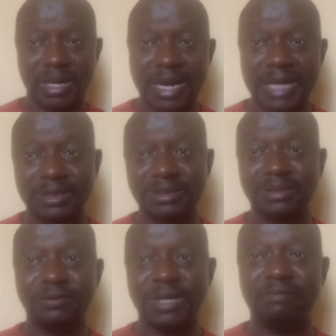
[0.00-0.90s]
I didn't
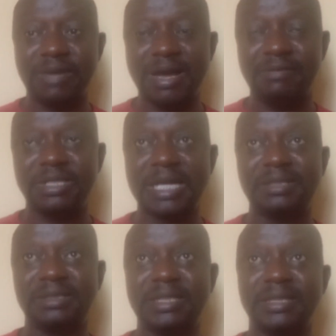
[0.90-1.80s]
even have this
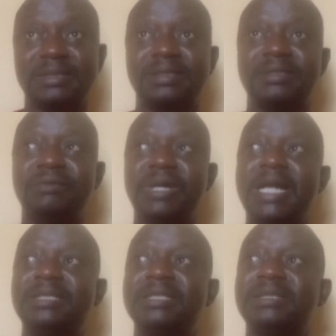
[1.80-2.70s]
handset. We
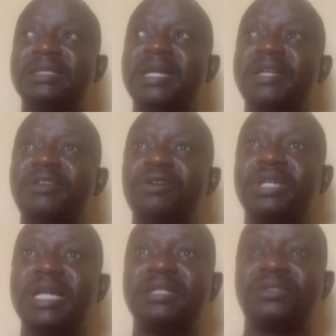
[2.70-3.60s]
had this
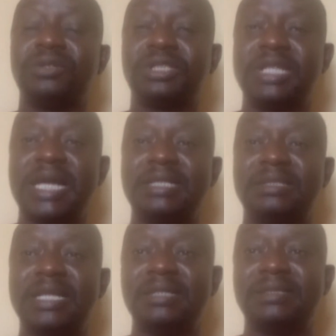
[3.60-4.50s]
Nokia
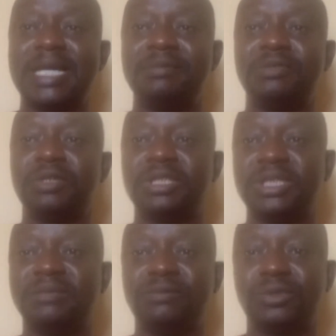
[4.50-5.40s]
touchlight that time. It
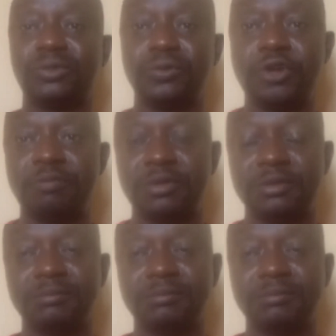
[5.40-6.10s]
wasn't even so common.